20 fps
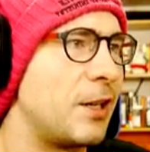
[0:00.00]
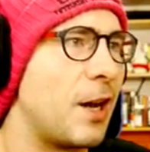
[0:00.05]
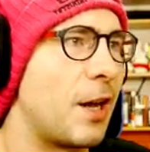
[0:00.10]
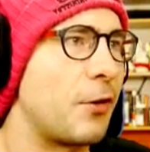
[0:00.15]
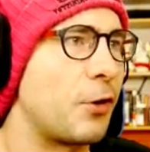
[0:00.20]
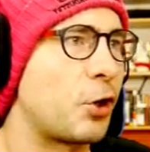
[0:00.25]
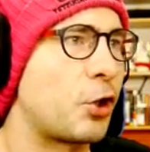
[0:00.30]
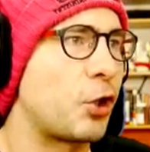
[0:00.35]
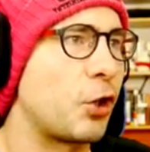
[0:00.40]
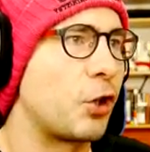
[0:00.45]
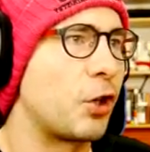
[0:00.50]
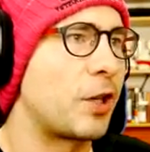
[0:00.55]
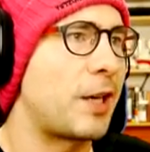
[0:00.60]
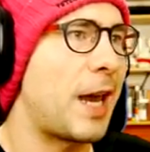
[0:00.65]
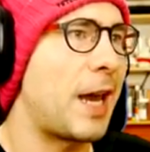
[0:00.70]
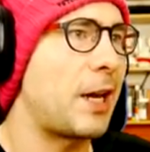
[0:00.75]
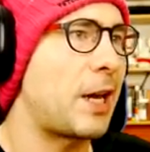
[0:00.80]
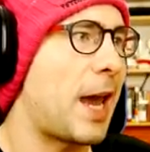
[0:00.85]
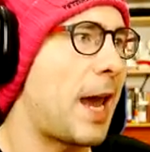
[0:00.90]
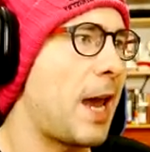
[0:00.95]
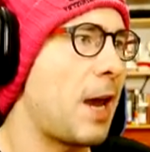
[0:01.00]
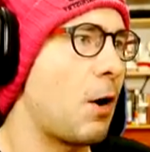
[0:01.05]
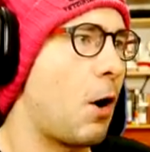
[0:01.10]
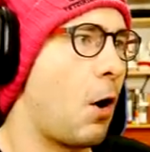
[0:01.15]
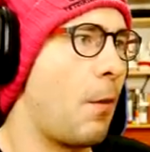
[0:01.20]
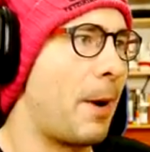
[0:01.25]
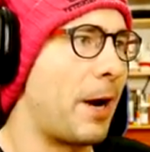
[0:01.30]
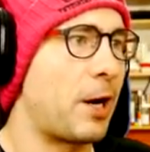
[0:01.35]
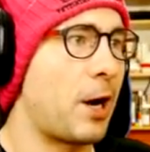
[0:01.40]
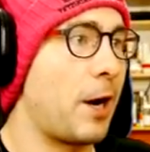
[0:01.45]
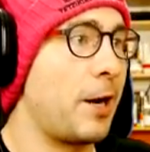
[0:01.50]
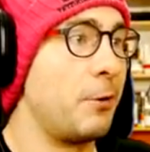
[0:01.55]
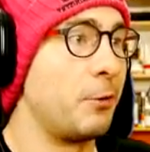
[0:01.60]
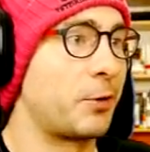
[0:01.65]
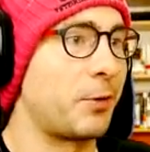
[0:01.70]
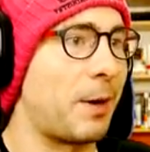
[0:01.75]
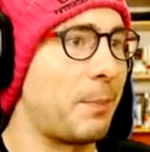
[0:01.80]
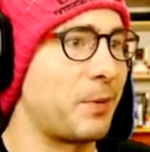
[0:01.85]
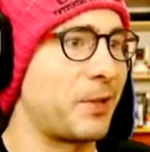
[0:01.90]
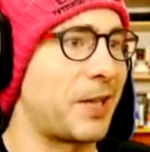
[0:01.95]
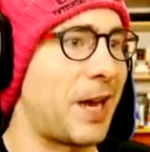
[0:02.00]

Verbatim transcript: another sugar cake. Hey, oh my god, he was right